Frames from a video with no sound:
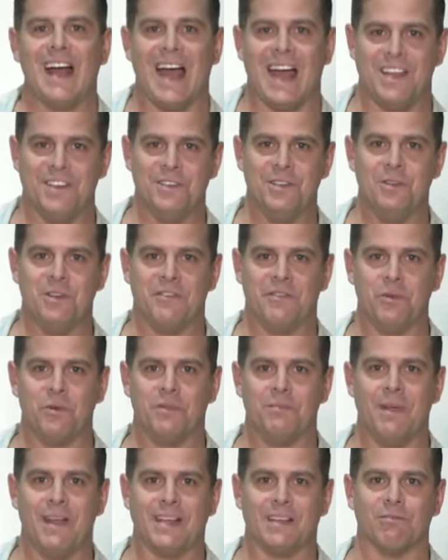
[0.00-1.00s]
at noon, if you
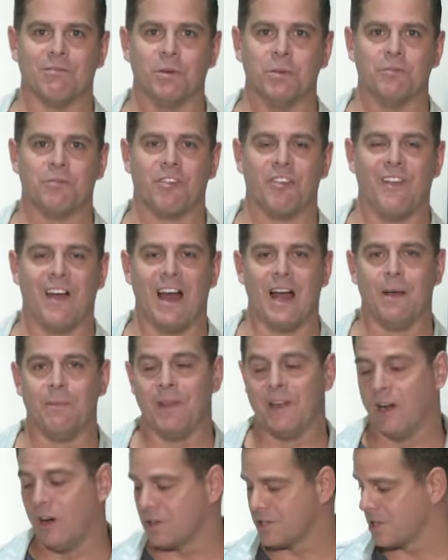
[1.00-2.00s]
would make room for that.
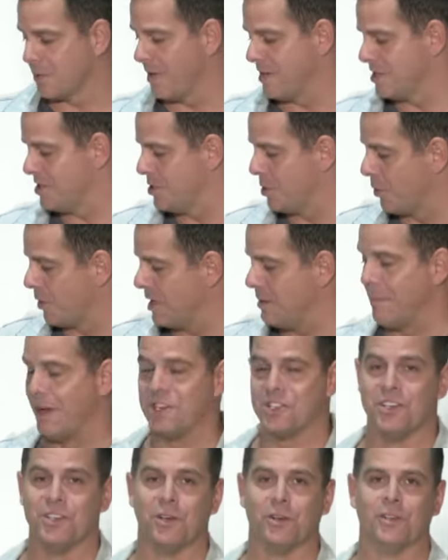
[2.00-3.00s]
And also, as Jordy
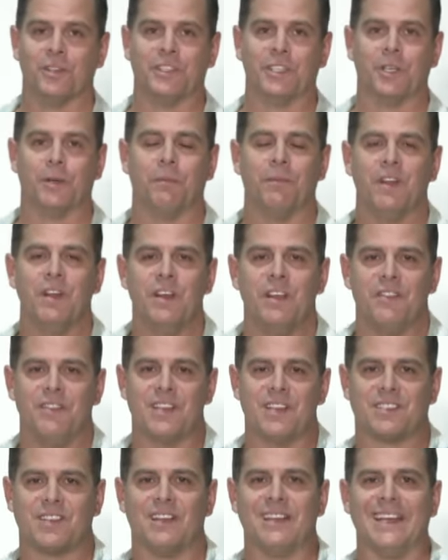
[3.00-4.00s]
mentioned earlier,
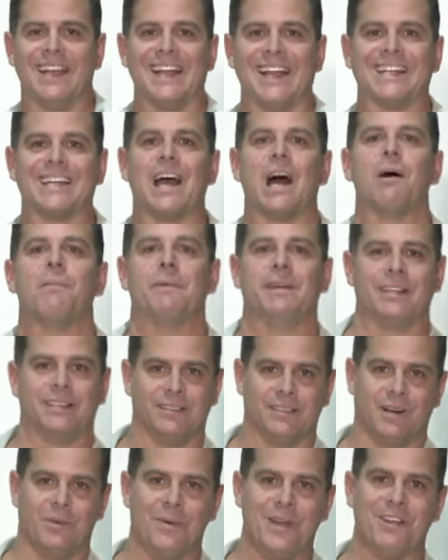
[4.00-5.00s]
this Sunday night coming,
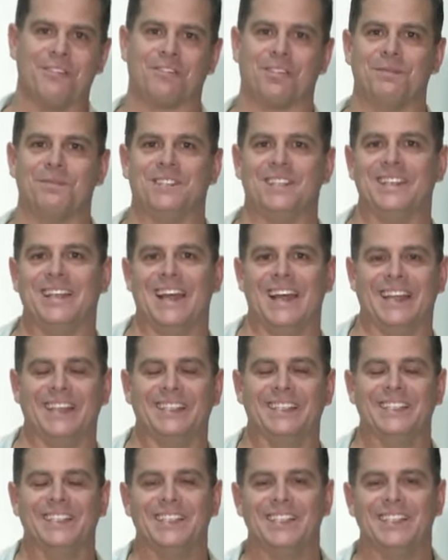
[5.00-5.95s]
a week from today,